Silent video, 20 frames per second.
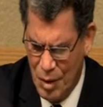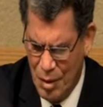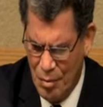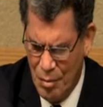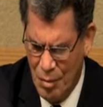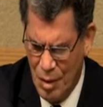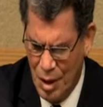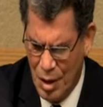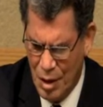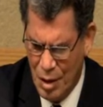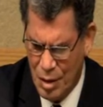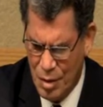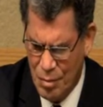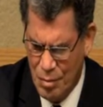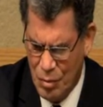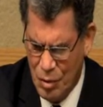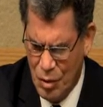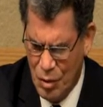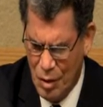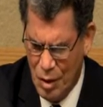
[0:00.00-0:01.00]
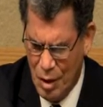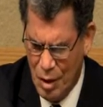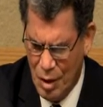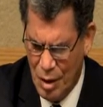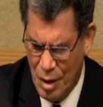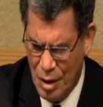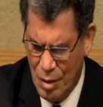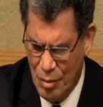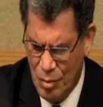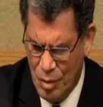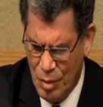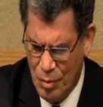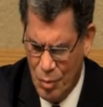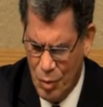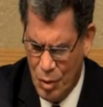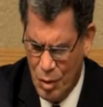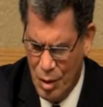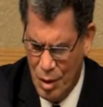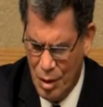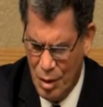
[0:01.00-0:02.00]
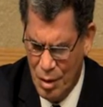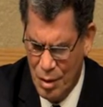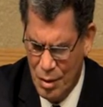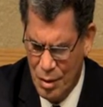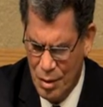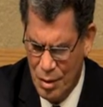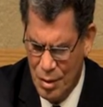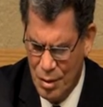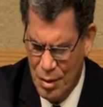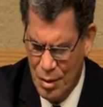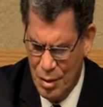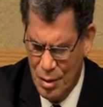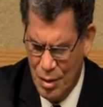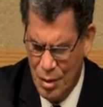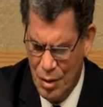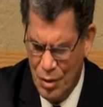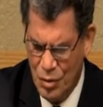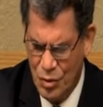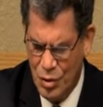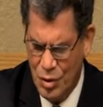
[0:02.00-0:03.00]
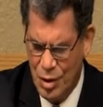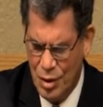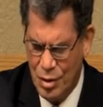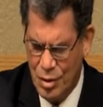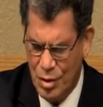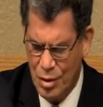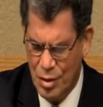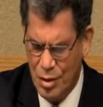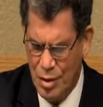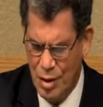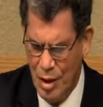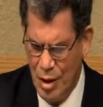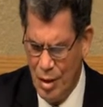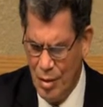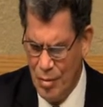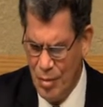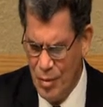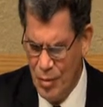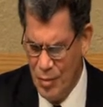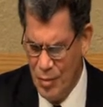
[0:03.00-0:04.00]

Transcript: Make us more like him, we pray. In Jesus' name,